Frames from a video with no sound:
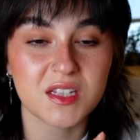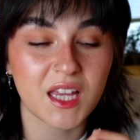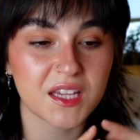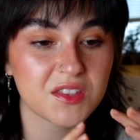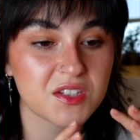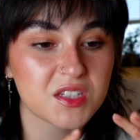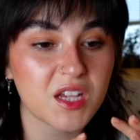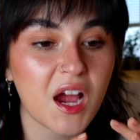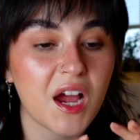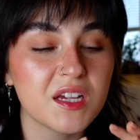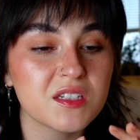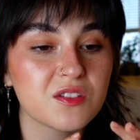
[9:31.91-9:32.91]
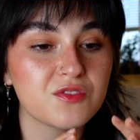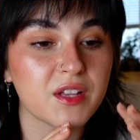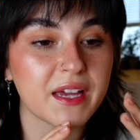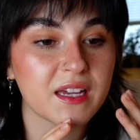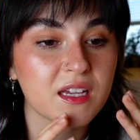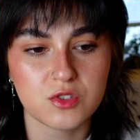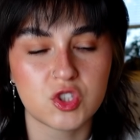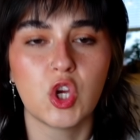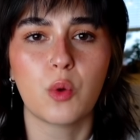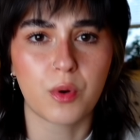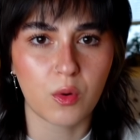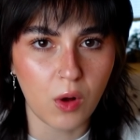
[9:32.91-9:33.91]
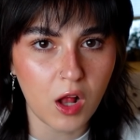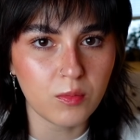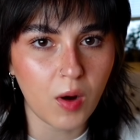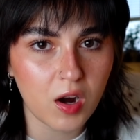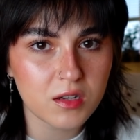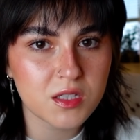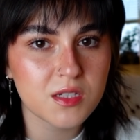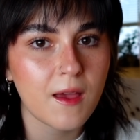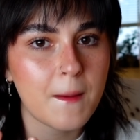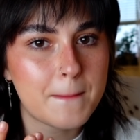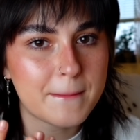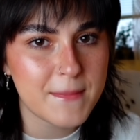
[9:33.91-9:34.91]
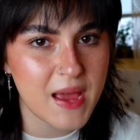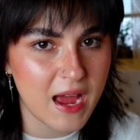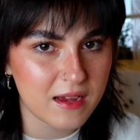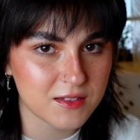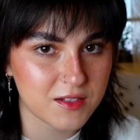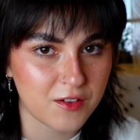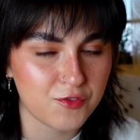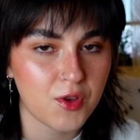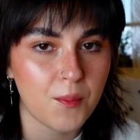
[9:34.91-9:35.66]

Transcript: Like the size of like super Walmarts, massive,